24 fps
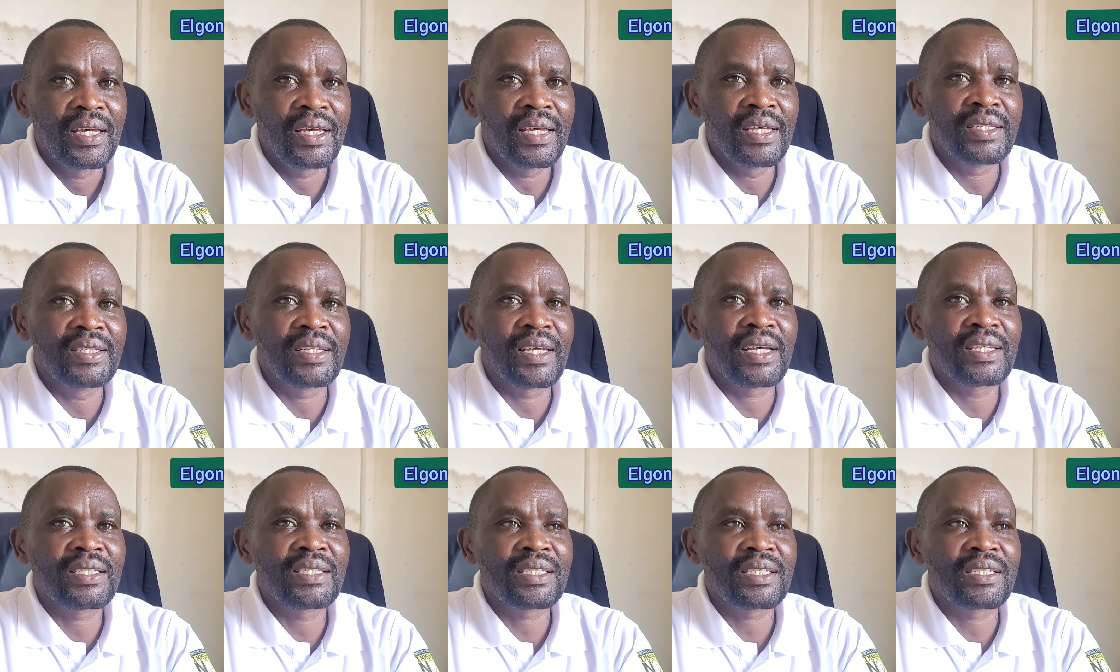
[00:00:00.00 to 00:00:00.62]

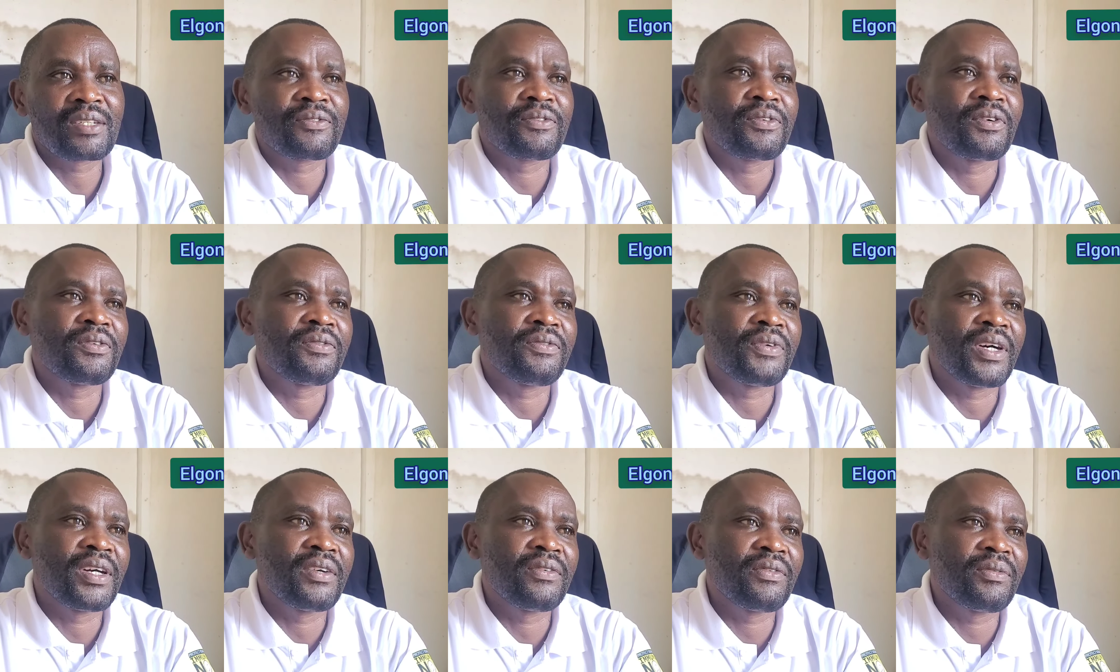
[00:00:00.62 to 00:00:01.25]
is asked for
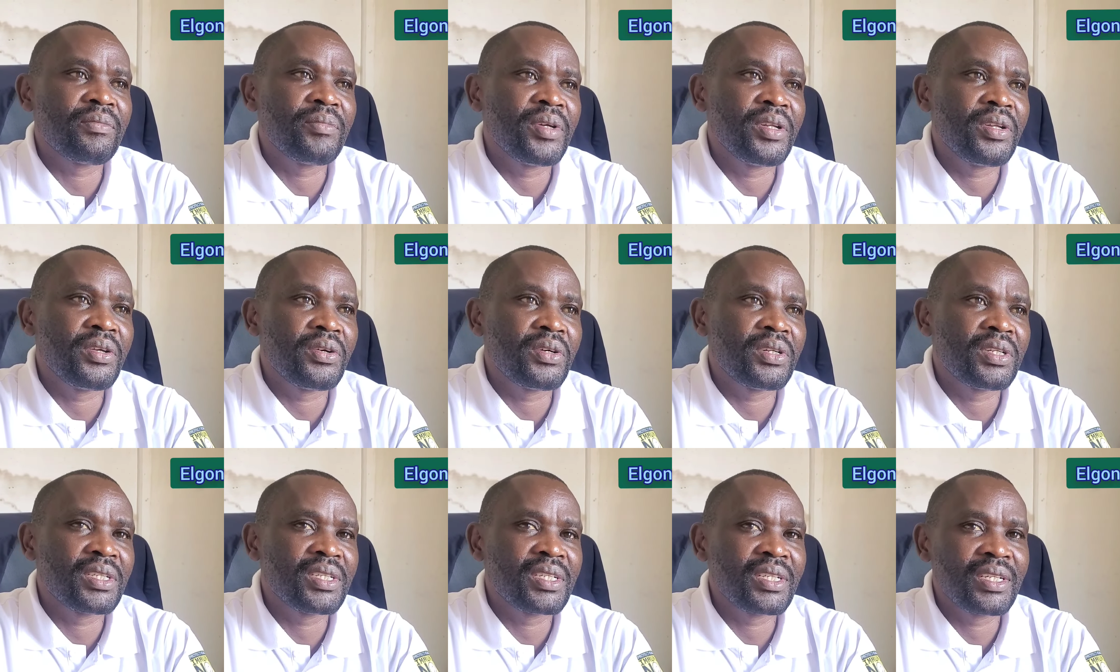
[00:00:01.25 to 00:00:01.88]
5
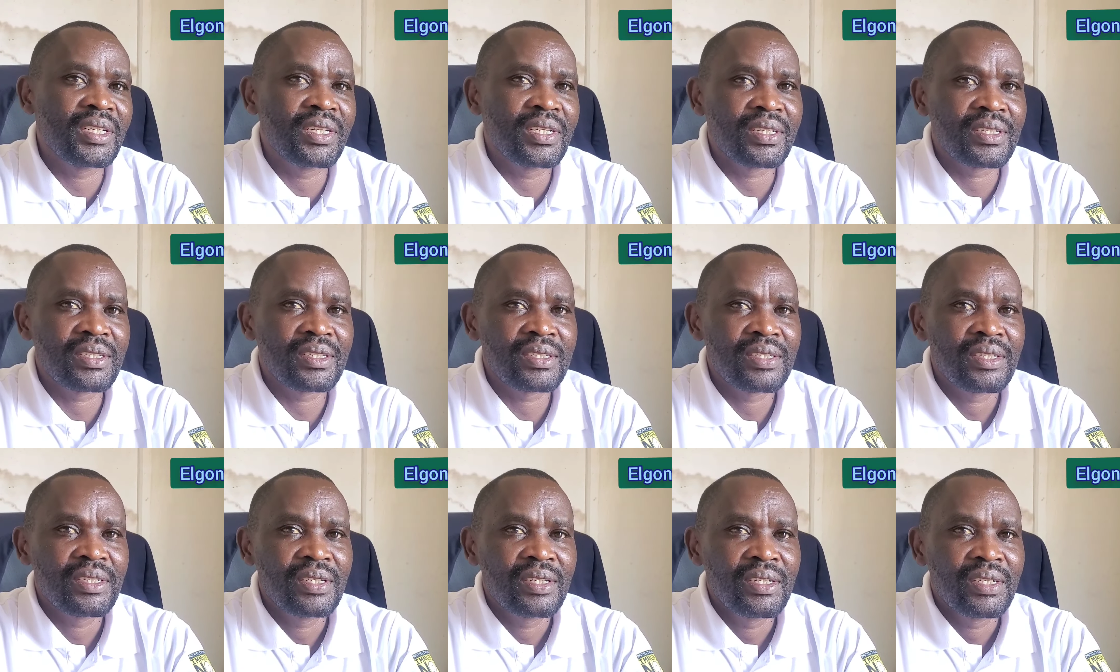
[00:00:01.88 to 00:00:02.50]
million
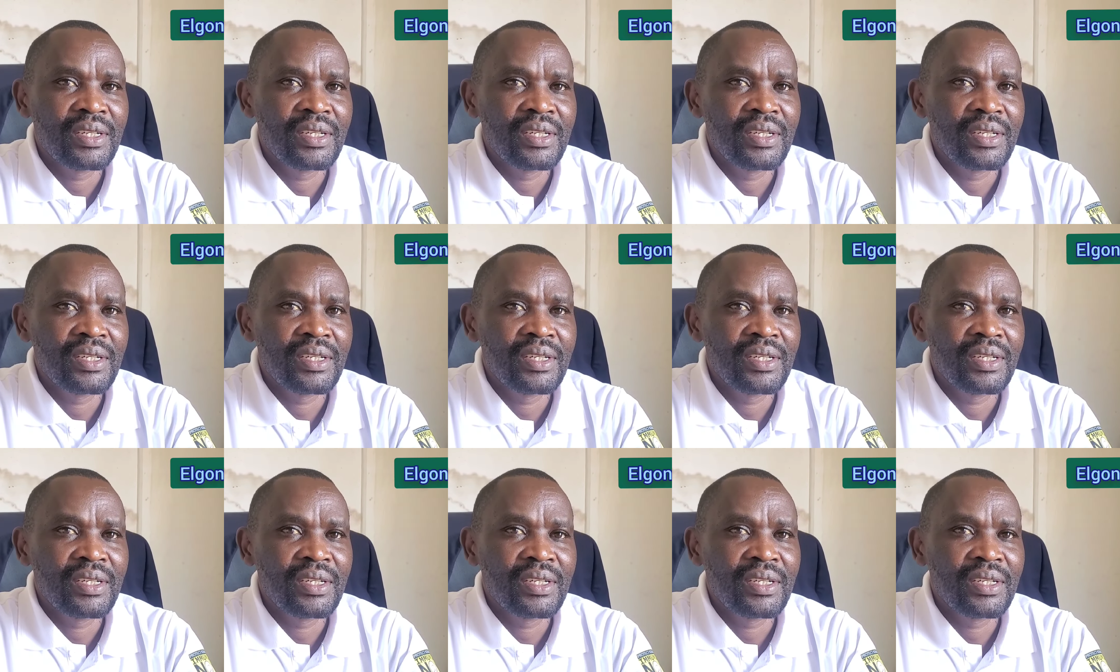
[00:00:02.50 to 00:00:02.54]
shillings,